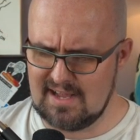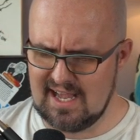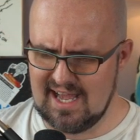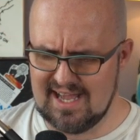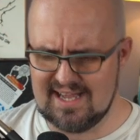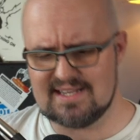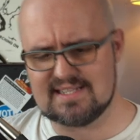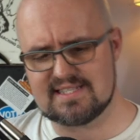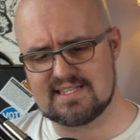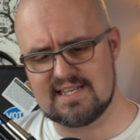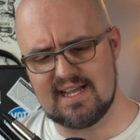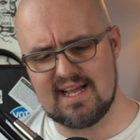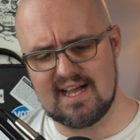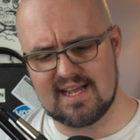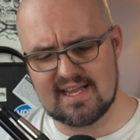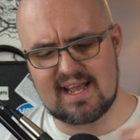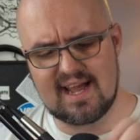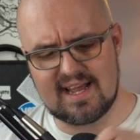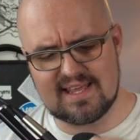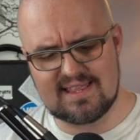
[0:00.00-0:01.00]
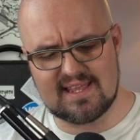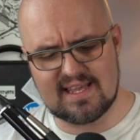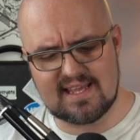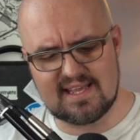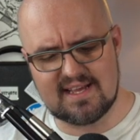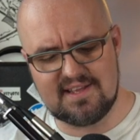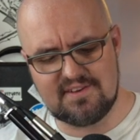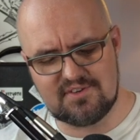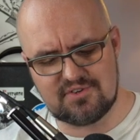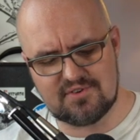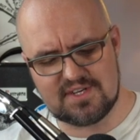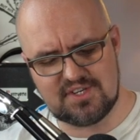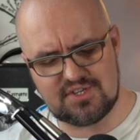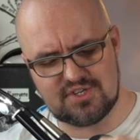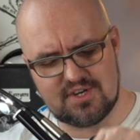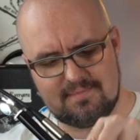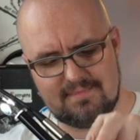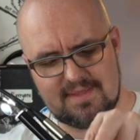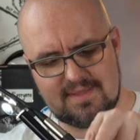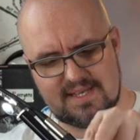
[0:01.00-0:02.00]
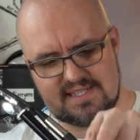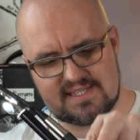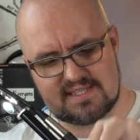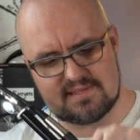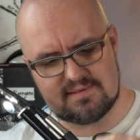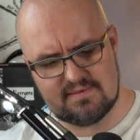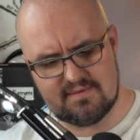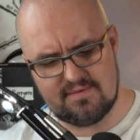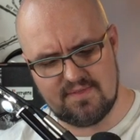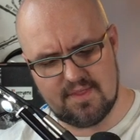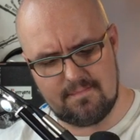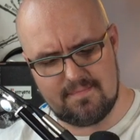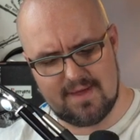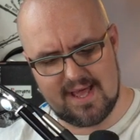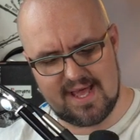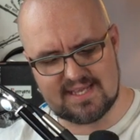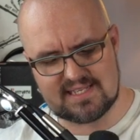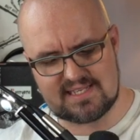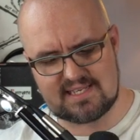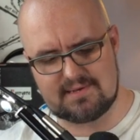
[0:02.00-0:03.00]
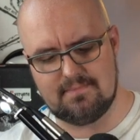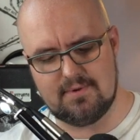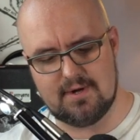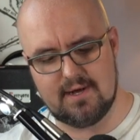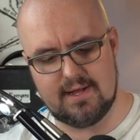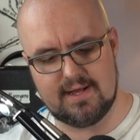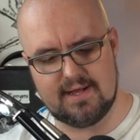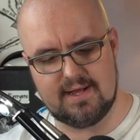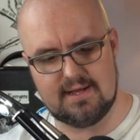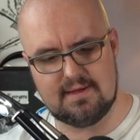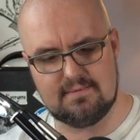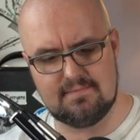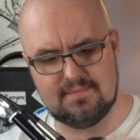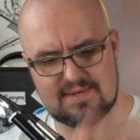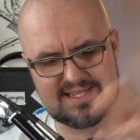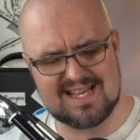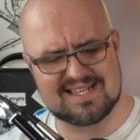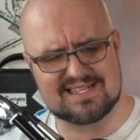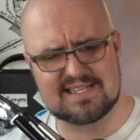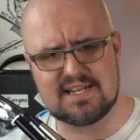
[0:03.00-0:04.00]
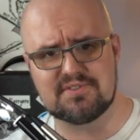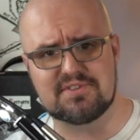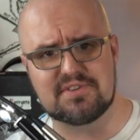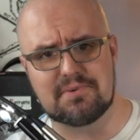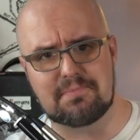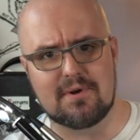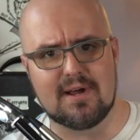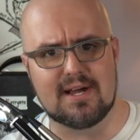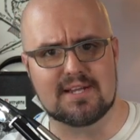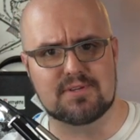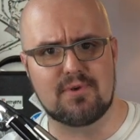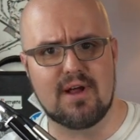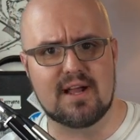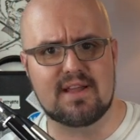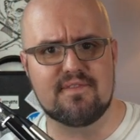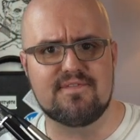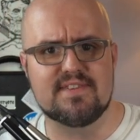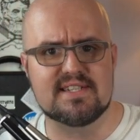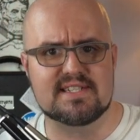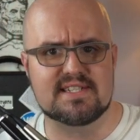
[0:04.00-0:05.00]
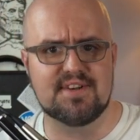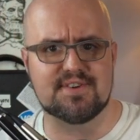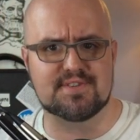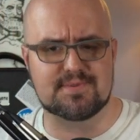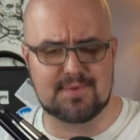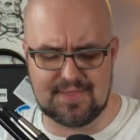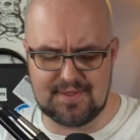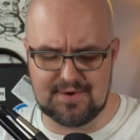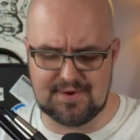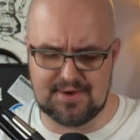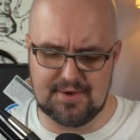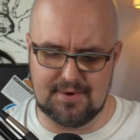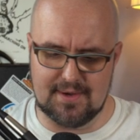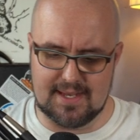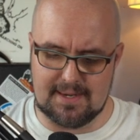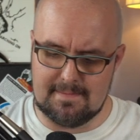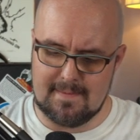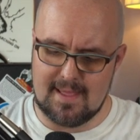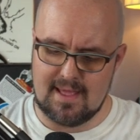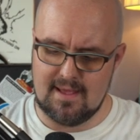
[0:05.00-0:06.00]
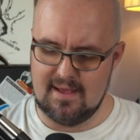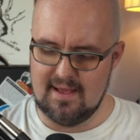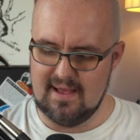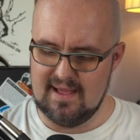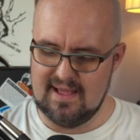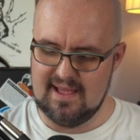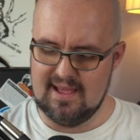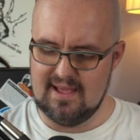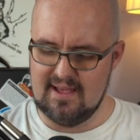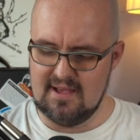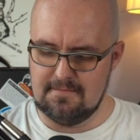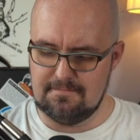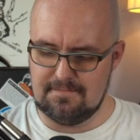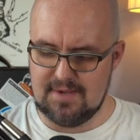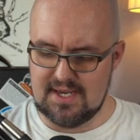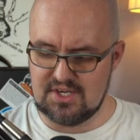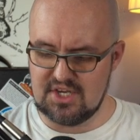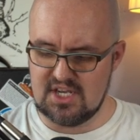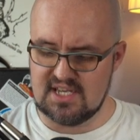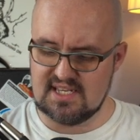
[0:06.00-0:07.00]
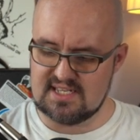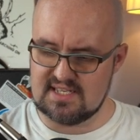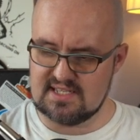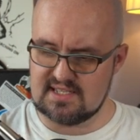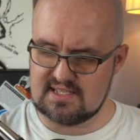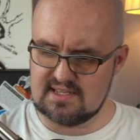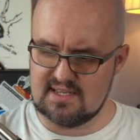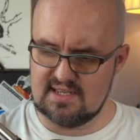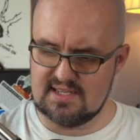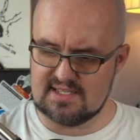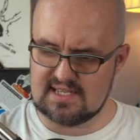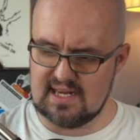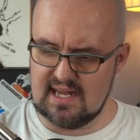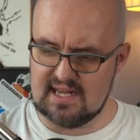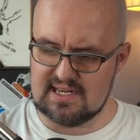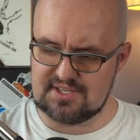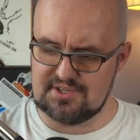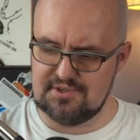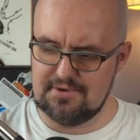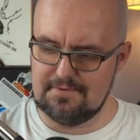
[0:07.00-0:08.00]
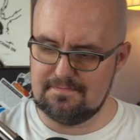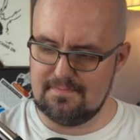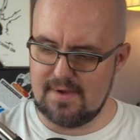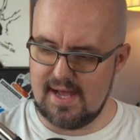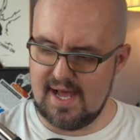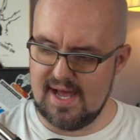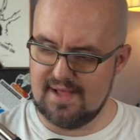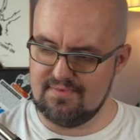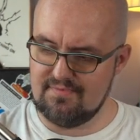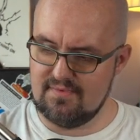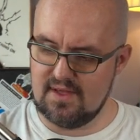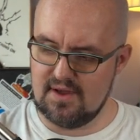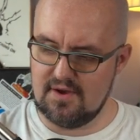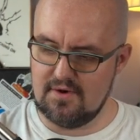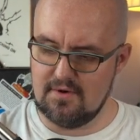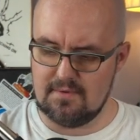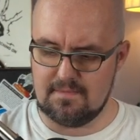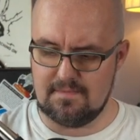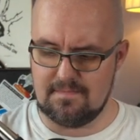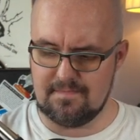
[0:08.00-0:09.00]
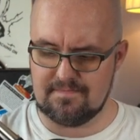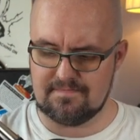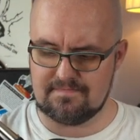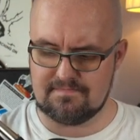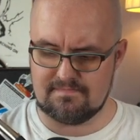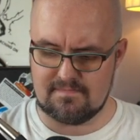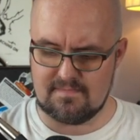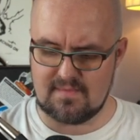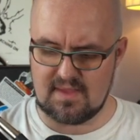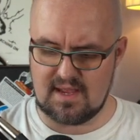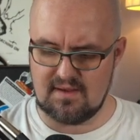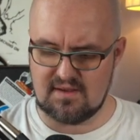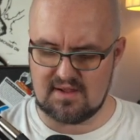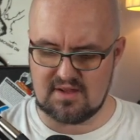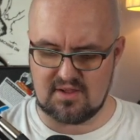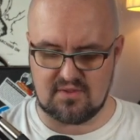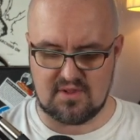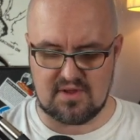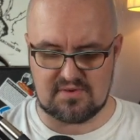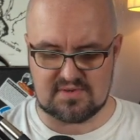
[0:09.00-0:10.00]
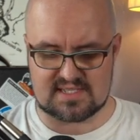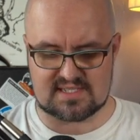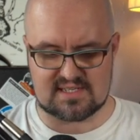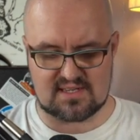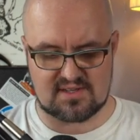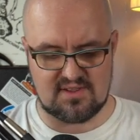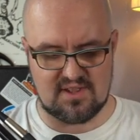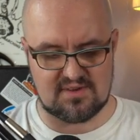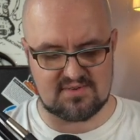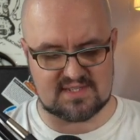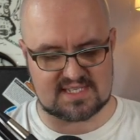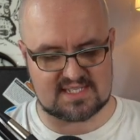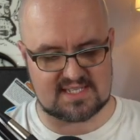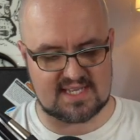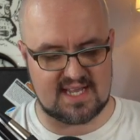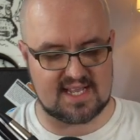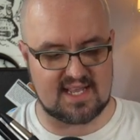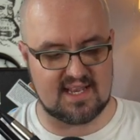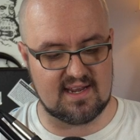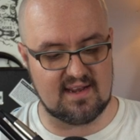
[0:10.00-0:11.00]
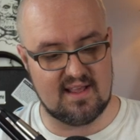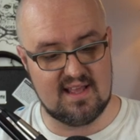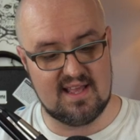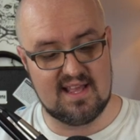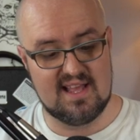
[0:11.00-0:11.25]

I gotta say, I think I enjoyed Chumlee's the best, but that's no surprise. Rocket Fizz knows what they're doing. BJ's is not too bad, though. Close second.